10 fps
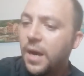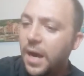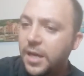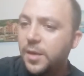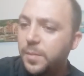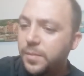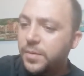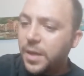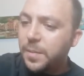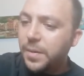I
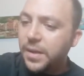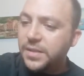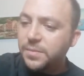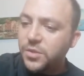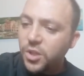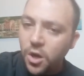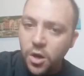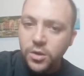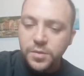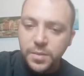can play some
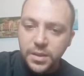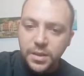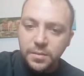songs, but